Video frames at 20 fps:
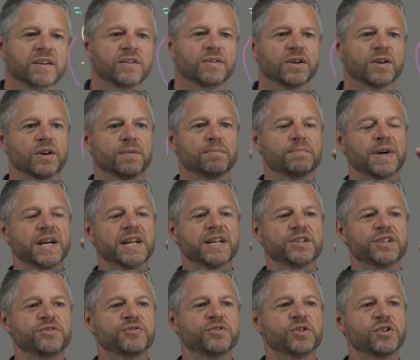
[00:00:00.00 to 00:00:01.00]
We've got
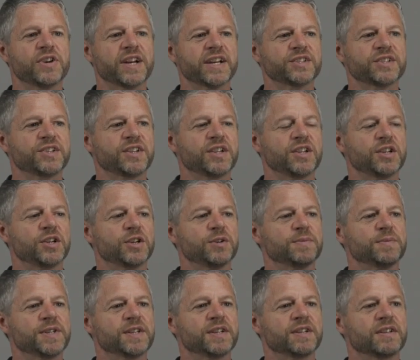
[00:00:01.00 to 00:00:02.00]
minus 4x
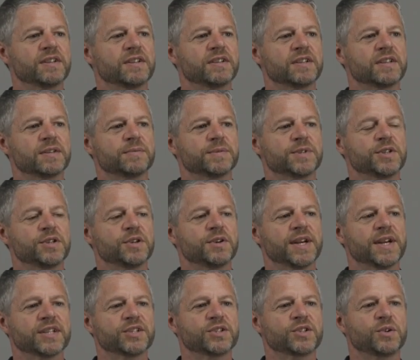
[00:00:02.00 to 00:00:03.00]
cubed times
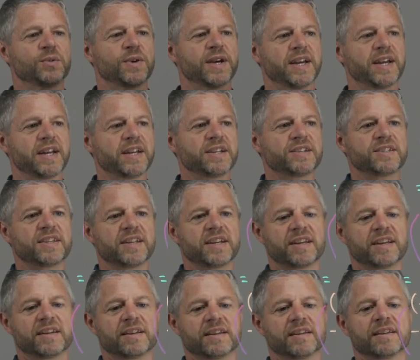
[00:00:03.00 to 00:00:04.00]
2x squared. So that
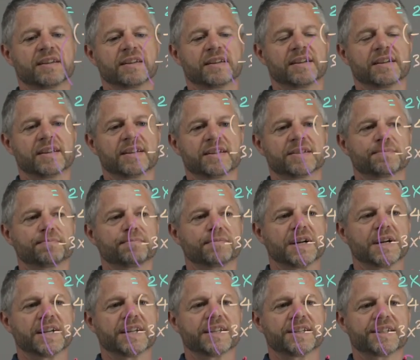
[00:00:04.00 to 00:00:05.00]
is
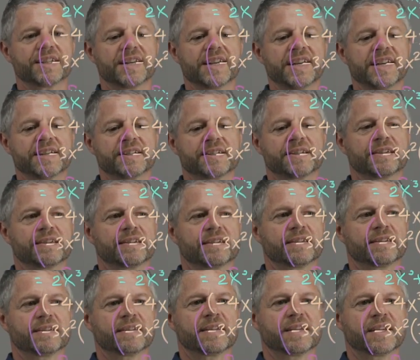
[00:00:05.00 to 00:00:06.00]
minus 8,
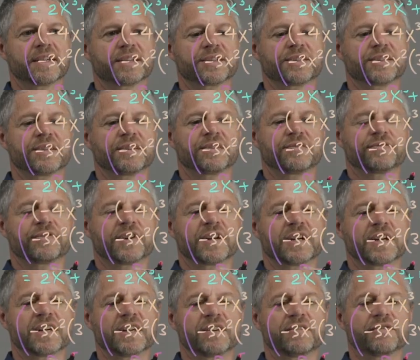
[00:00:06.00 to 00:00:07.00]
x to the
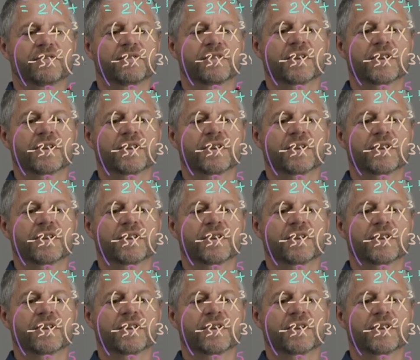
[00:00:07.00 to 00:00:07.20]
5.